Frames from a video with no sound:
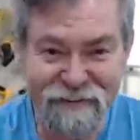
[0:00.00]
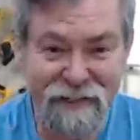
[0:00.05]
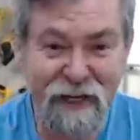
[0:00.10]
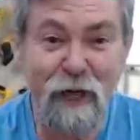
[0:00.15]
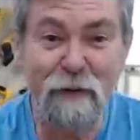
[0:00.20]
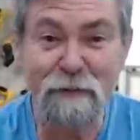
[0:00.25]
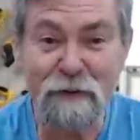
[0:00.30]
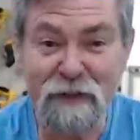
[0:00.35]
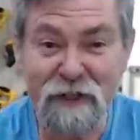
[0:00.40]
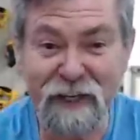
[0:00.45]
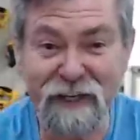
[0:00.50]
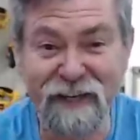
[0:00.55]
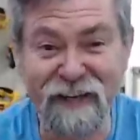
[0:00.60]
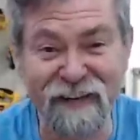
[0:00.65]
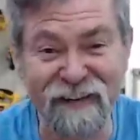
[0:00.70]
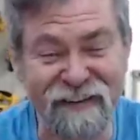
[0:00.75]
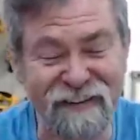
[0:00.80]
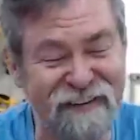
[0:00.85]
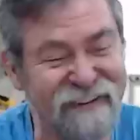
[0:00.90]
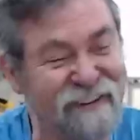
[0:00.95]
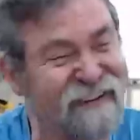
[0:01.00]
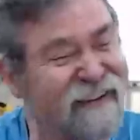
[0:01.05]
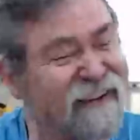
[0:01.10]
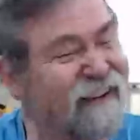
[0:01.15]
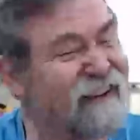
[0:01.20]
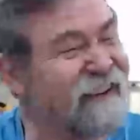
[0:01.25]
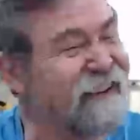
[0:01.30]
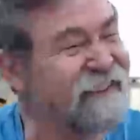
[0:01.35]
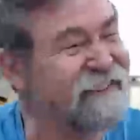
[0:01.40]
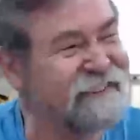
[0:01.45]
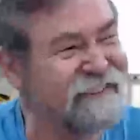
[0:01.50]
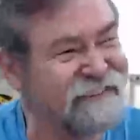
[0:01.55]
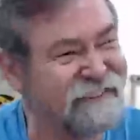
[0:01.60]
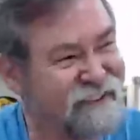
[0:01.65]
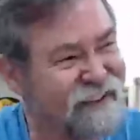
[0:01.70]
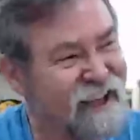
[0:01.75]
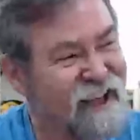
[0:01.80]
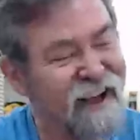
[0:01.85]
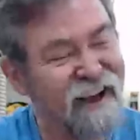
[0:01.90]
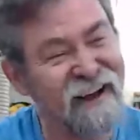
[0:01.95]
Carbatech.
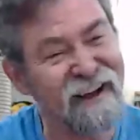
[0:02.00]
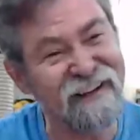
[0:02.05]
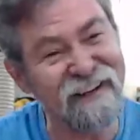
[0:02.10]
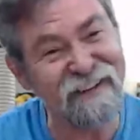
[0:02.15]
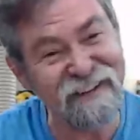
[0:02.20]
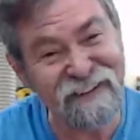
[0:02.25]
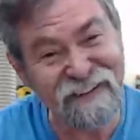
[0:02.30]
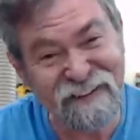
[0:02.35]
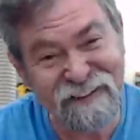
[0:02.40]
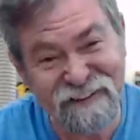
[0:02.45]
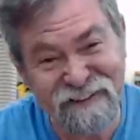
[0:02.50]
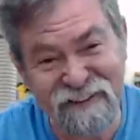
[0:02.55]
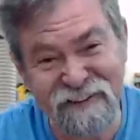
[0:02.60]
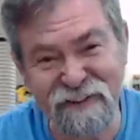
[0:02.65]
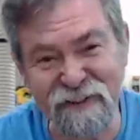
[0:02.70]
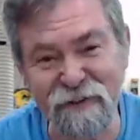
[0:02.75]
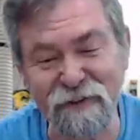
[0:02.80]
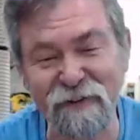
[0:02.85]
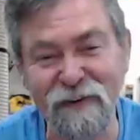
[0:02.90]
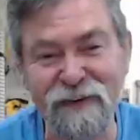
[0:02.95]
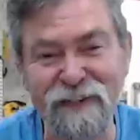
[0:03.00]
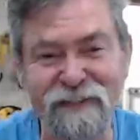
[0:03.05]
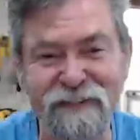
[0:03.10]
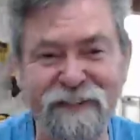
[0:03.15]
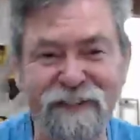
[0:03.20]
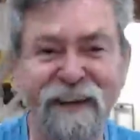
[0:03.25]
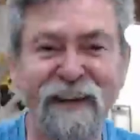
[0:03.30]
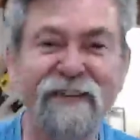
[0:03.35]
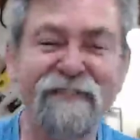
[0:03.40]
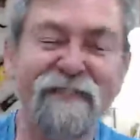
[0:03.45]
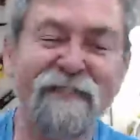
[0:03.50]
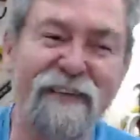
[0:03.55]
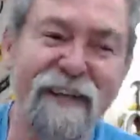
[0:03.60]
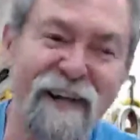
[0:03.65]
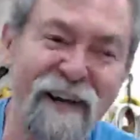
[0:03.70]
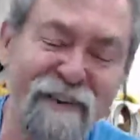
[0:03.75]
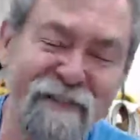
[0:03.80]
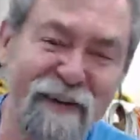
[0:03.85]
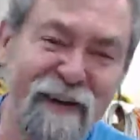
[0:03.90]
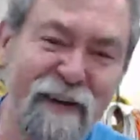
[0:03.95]
I nearly didn't agree to tell
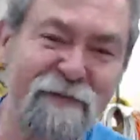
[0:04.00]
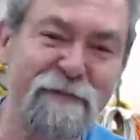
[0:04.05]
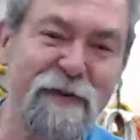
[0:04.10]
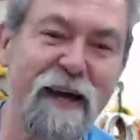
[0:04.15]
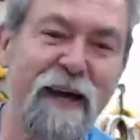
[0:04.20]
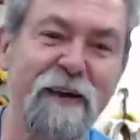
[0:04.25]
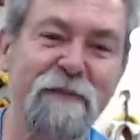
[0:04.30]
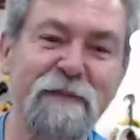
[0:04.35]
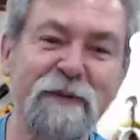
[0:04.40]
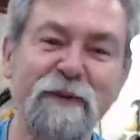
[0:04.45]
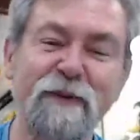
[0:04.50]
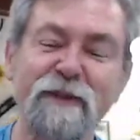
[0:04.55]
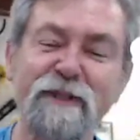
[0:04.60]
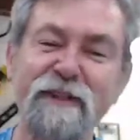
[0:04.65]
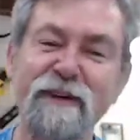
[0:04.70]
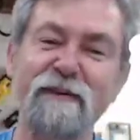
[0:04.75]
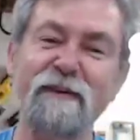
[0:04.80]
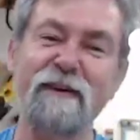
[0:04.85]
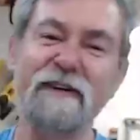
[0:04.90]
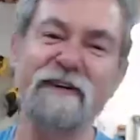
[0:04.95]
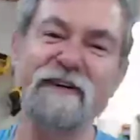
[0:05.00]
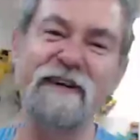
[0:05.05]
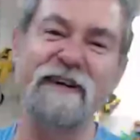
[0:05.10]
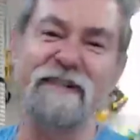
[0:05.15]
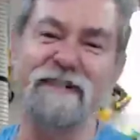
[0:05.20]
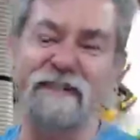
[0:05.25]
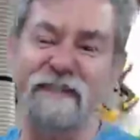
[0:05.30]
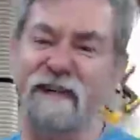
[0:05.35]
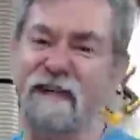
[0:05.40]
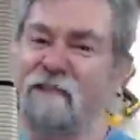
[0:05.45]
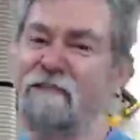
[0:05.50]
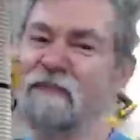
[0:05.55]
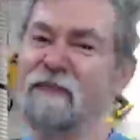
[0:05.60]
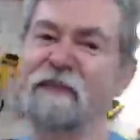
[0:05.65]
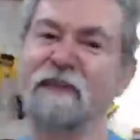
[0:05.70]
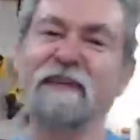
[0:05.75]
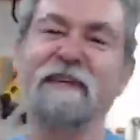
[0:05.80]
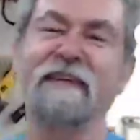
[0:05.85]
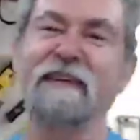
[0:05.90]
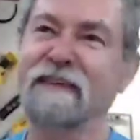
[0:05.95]
anyone about it because everyone is going to say,
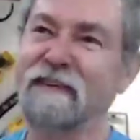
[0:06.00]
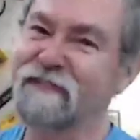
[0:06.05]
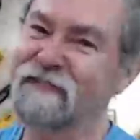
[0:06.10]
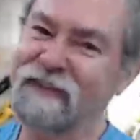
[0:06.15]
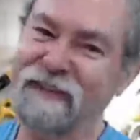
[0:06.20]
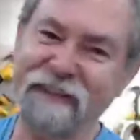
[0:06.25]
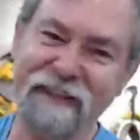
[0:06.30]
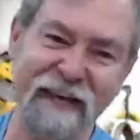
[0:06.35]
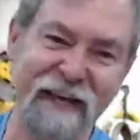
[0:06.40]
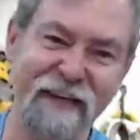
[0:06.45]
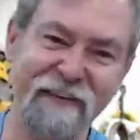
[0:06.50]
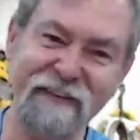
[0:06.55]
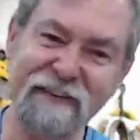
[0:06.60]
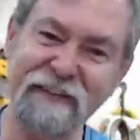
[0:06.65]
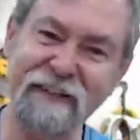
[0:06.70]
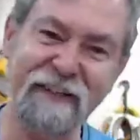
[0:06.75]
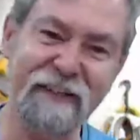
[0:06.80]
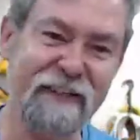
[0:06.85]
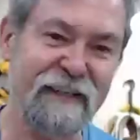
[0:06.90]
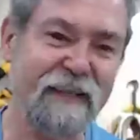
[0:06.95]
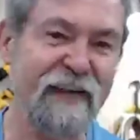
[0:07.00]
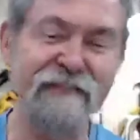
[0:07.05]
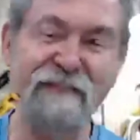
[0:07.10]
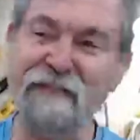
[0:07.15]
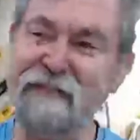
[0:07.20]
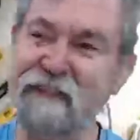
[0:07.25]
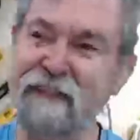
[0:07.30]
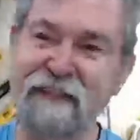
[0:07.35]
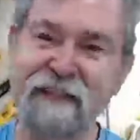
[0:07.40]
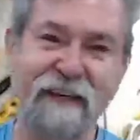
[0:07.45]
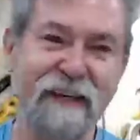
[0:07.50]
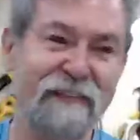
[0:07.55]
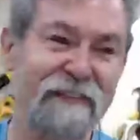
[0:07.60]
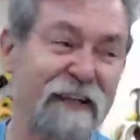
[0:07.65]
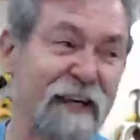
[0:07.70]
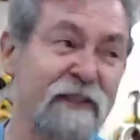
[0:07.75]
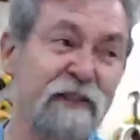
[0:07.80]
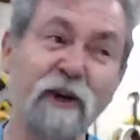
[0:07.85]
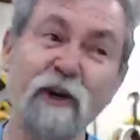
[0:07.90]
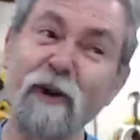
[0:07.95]
Carbatech.
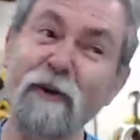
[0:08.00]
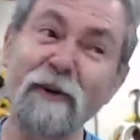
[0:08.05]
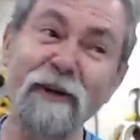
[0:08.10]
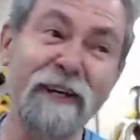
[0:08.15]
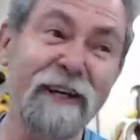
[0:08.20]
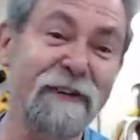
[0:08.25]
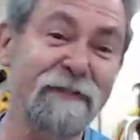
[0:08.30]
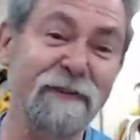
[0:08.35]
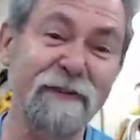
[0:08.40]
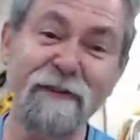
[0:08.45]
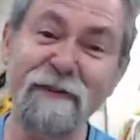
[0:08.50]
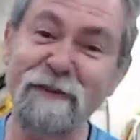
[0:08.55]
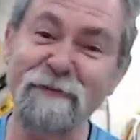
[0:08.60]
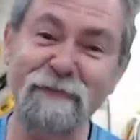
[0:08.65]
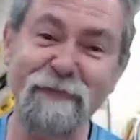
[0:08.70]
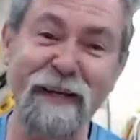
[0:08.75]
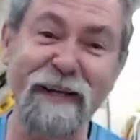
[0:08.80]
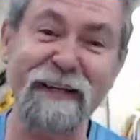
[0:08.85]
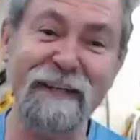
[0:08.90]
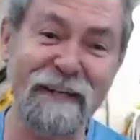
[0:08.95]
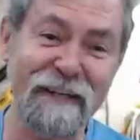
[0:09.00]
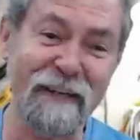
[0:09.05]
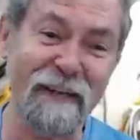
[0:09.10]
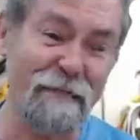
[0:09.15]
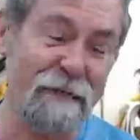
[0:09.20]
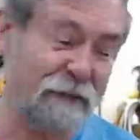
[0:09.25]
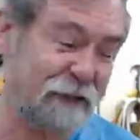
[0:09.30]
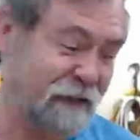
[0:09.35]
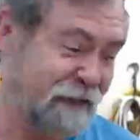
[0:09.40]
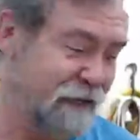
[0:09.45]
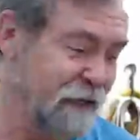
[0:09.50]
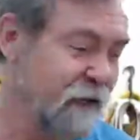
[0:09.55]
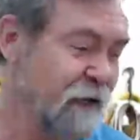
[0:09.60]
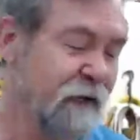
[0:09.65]
That's all we hear from you is bloody Carbatech.